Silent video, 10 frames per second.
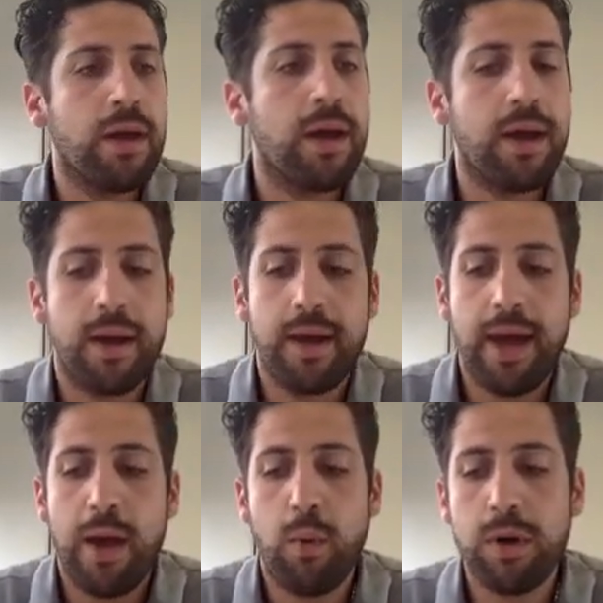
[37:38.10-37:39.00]

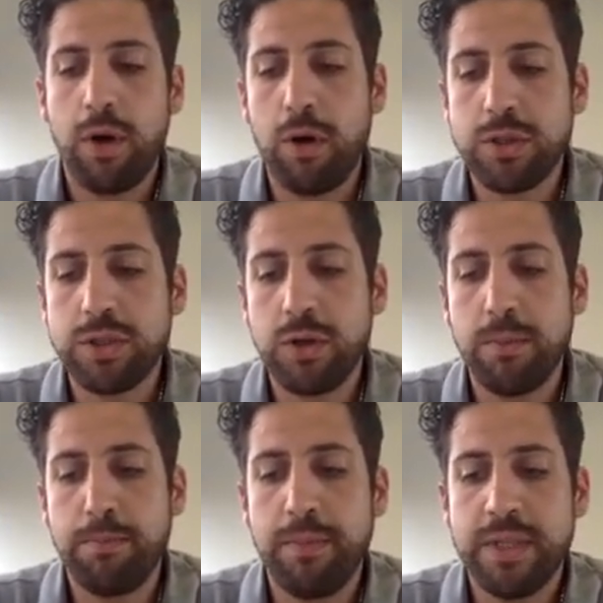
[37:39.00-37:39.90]
I want to
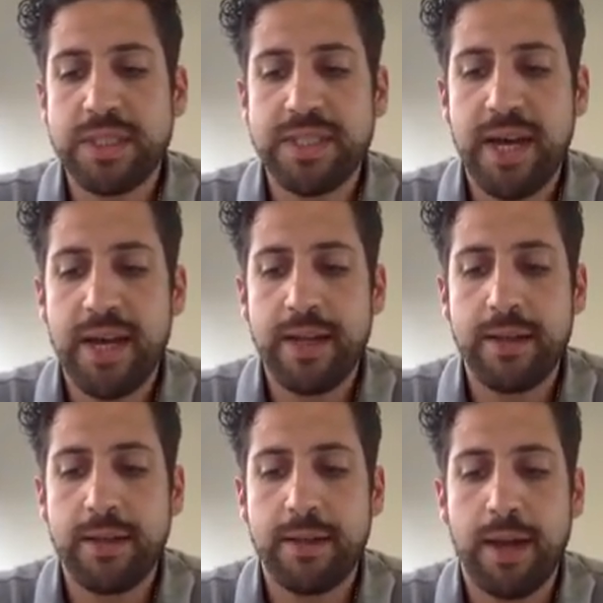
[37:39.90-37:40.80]
also
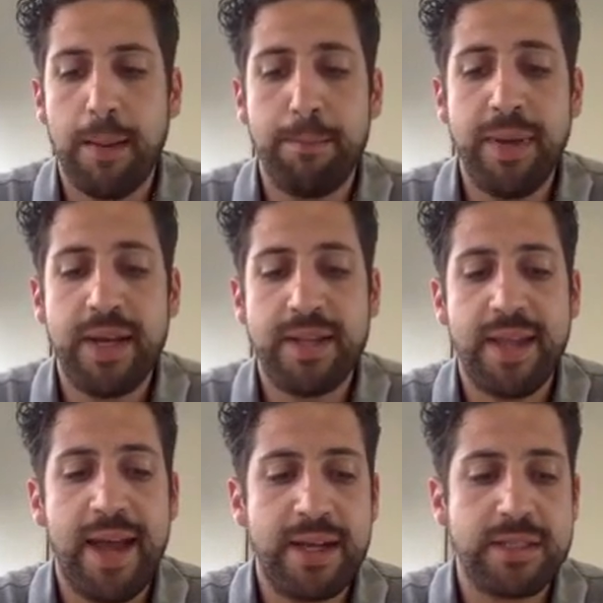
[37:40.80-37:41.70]
send a big
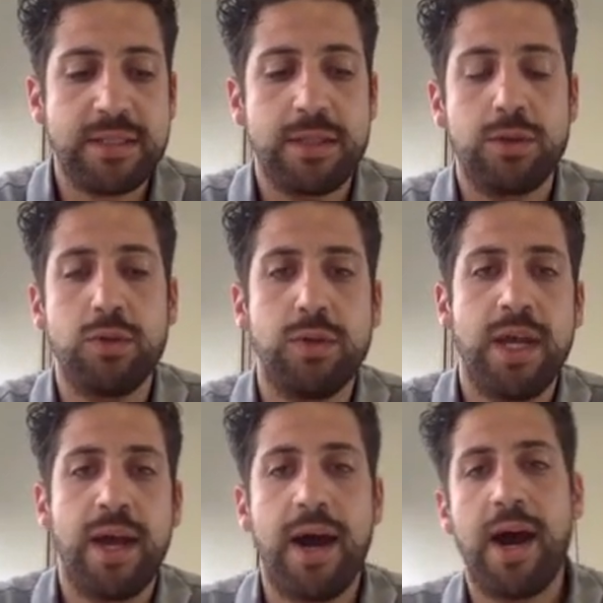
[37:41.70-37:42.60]
thanks
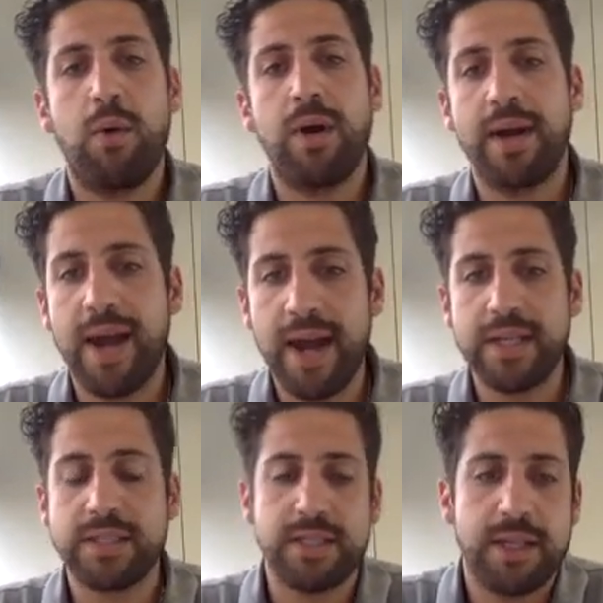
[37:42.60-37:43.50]
to our
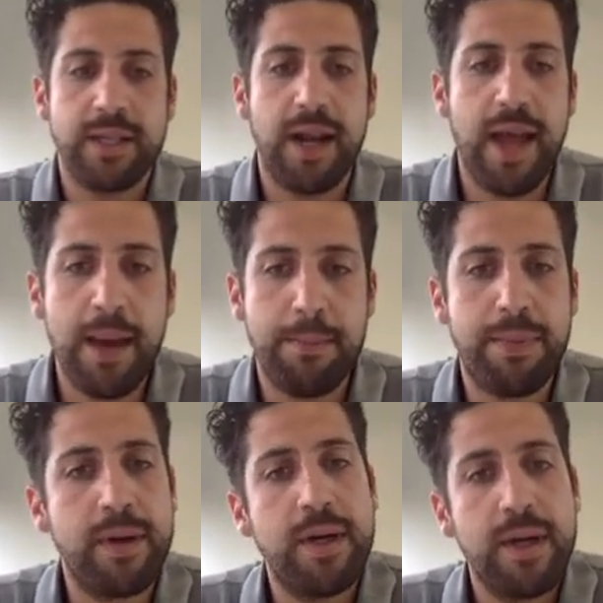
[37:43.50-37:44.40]
guys in the lab
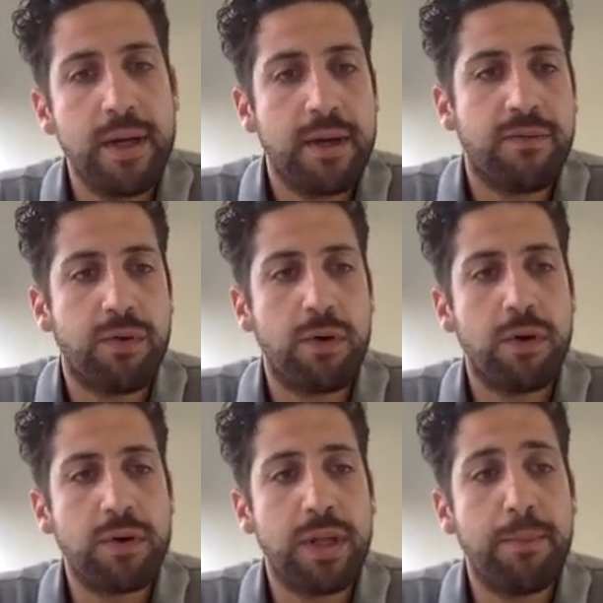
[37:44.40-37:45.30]

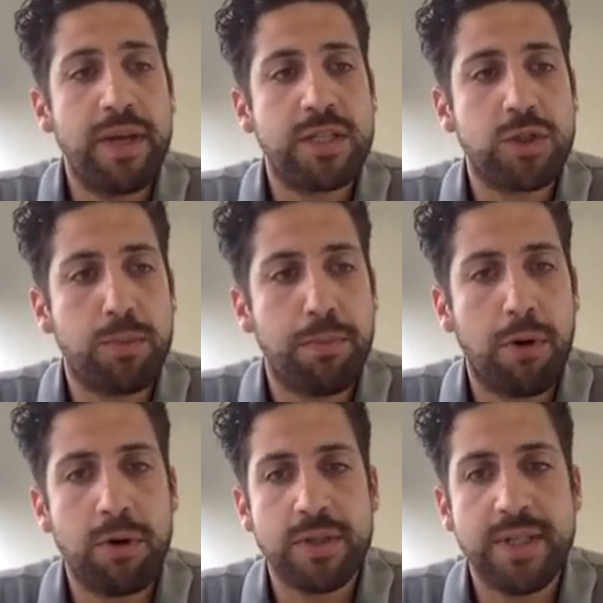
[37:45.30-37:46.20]
for the big
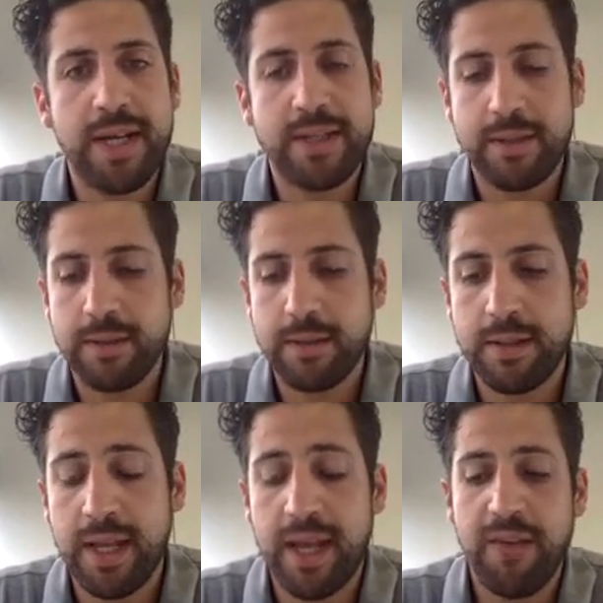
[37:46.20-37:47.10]
support that
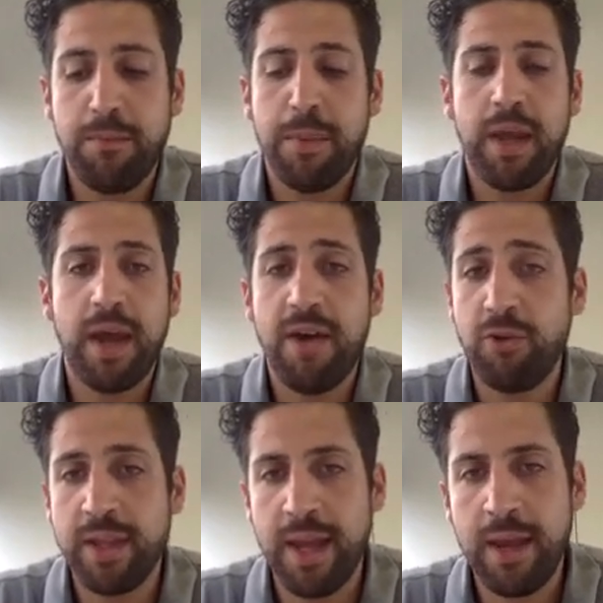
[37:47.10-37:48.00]
they give me
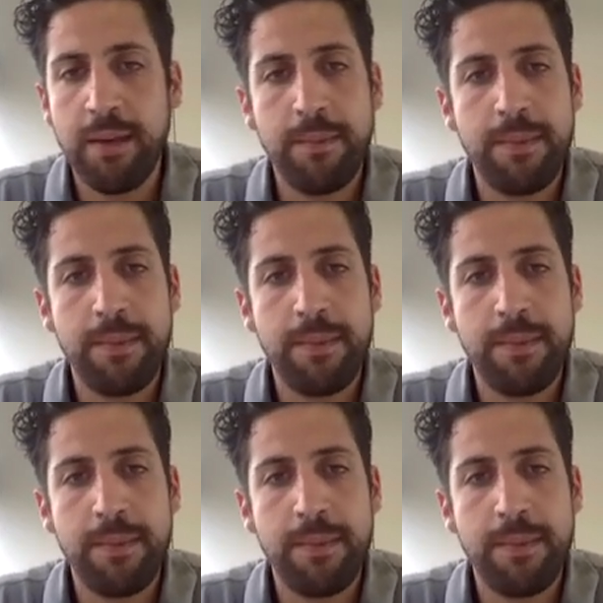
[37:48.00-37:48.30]
every day.